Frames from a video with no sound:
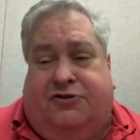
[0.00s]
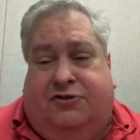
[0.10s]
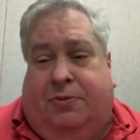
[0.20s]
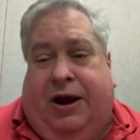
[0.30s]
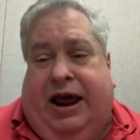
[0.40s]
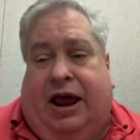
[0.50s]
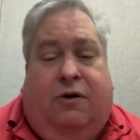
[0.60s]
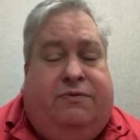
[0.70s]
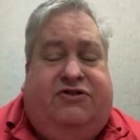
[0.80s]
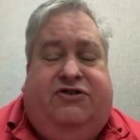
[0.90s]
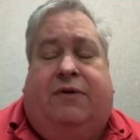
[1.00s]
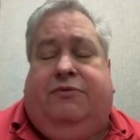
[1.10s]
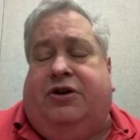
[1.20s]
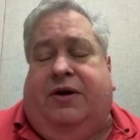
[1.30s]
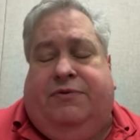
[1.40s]
are spread out over
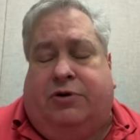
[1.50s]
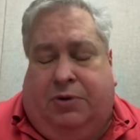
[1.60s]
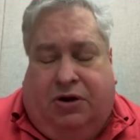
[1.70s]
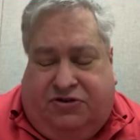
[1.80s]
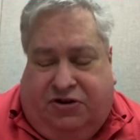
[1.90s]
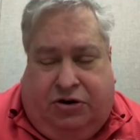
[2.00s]
several different posted